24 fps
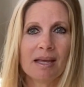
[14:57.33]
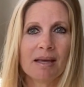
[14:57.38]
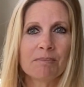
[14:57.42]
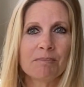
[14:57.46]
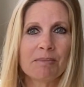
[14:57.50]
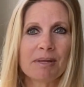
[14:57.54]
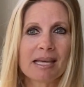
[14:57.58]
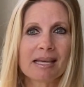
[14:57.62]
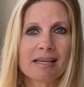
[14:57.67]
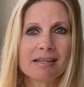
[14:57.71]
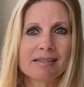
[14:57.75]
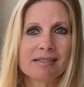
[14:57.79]

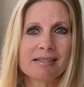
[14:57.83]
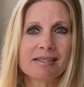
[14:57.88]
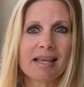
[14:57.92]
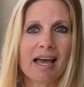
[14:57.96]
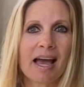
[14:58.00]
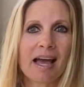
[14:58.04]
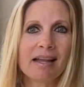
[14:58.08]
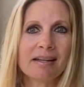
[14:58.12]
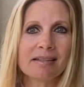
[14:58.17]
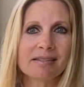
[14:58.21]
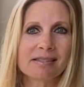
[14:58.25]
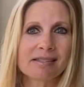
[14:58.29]
Because
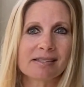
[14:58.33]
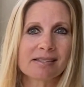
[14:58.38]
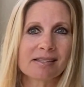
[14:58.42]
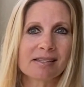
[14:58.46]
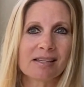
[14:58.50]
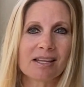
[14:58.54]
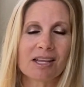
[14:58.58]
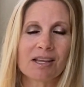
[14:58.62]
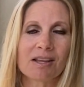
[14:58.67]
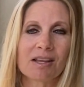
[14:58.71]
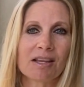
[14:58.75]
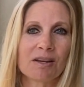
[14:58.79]
that's
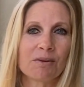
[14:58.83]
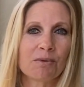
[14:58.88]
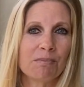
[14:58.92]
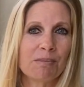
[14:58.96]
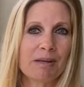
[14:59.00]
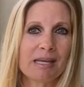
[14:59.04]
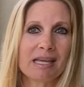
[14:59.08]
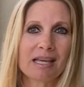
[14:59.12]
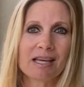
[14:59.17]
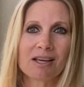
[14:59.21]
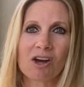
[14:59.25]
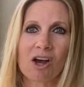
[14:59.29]
can
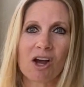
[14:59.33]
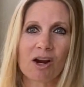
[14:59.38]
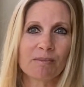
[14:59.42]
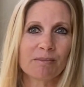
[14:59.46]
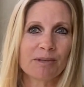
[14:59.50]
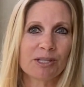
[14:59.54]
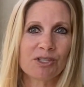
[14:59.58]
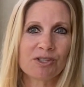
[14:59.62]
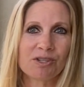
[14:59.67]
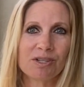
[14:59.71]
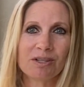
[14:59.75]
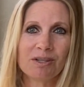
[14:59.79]
be
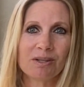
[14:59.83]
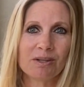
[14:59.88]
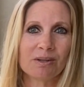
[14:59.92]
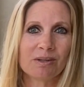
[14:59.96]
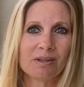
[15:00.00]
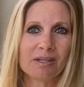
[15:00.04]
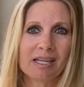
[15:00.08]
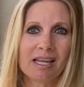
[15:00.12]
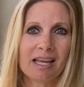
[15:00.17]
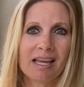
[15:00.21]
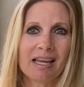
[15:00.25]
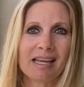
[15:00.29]
karma
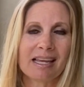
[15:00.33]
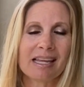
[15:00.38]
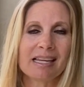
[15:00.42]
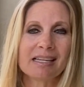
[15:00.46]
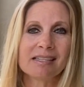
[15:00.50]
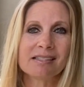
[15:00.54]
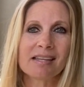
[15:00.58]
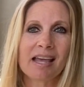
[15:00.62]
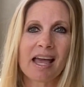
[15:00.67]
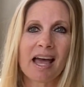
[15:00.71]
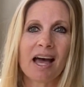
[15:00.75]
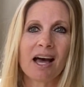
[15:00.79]
too,
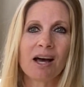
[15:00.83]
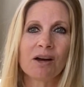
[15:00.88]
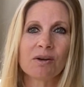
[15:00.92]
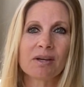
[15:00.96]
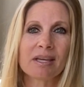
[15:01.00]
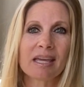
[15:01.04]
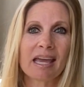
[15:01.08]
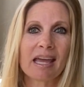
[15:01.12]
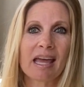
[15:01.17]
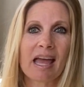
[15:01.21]
is how